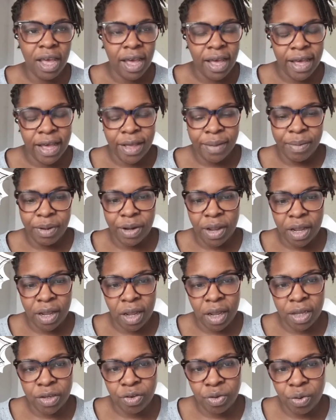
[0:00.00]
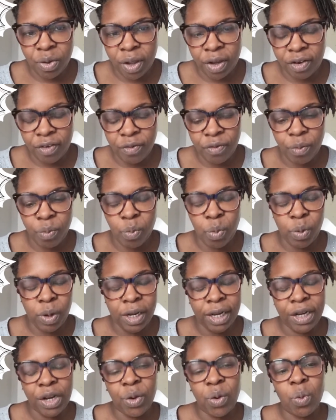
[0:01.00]
And I do kind of
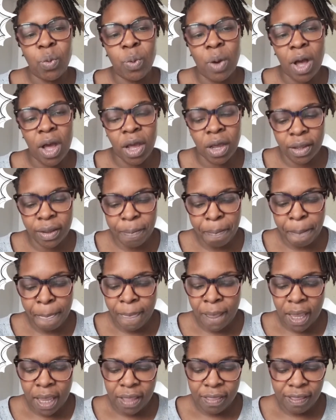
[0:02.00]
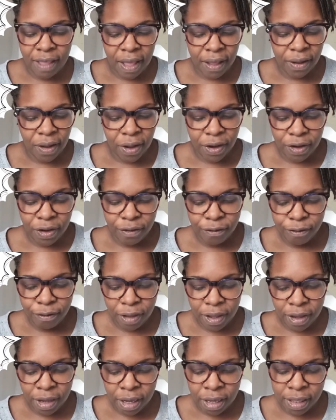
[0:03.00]
clinical work in that kind
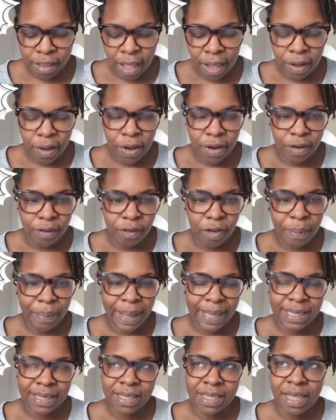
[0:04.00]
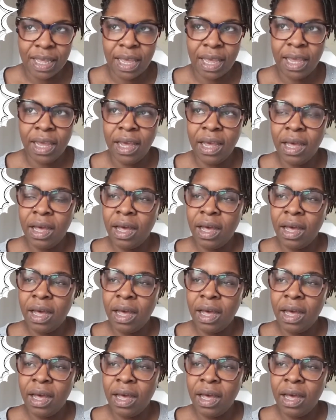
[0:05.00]
of capacity.